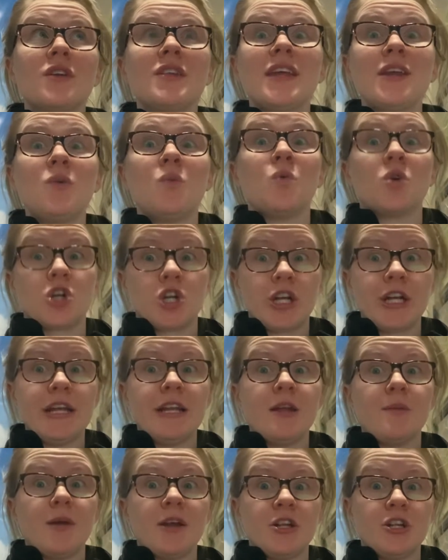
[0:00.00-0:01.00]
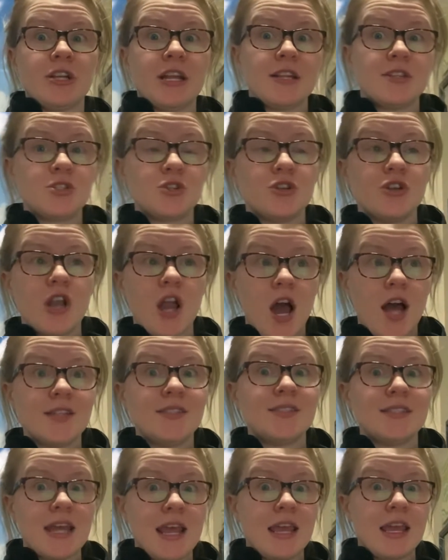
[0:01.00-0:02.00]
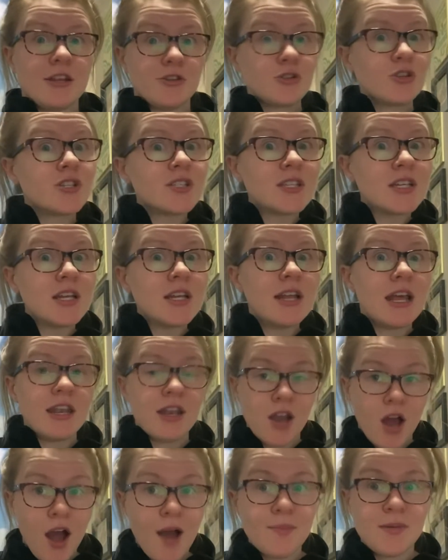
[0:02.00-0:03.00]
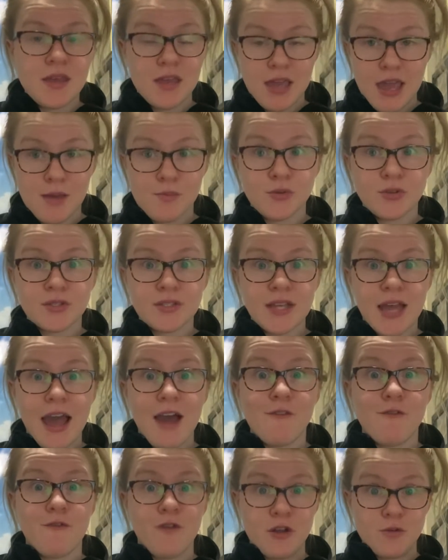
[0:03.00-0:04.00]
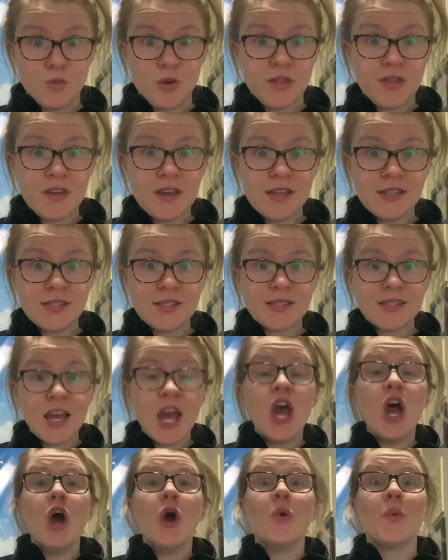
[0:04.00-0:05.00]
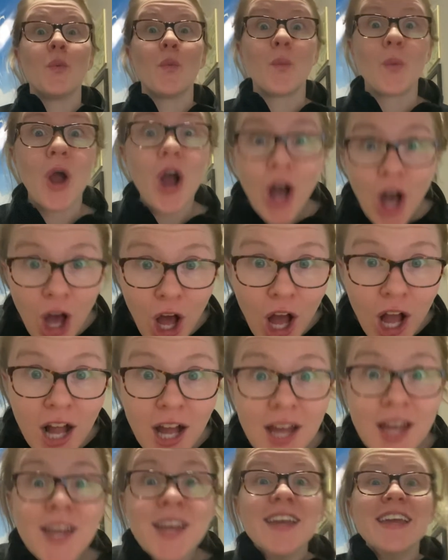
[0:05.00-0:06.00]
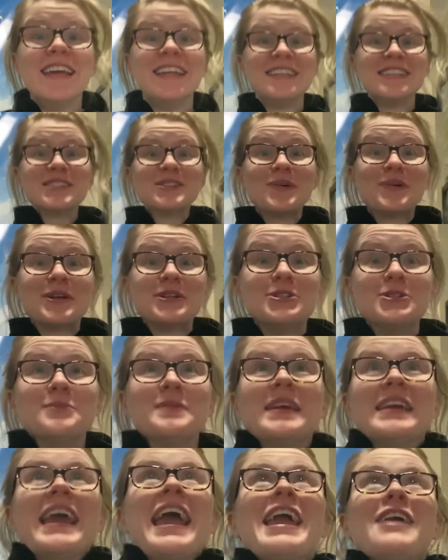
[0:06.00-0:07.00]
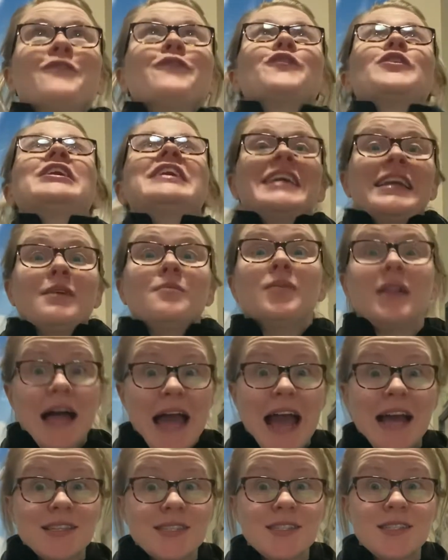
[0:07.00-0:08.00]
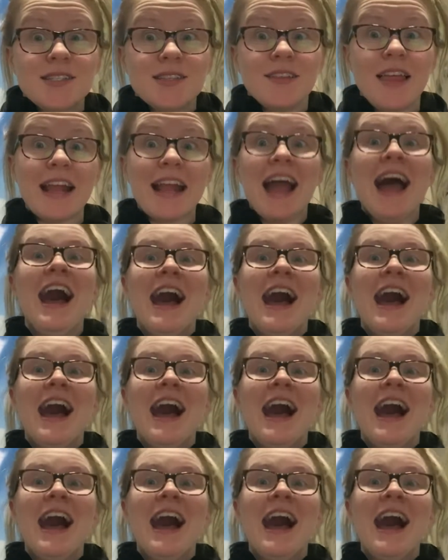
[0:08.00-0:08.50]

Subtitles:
like worried about your dancer not staying interested and not being able to have fun with this, wrong. It is going to be a freaking blast. Like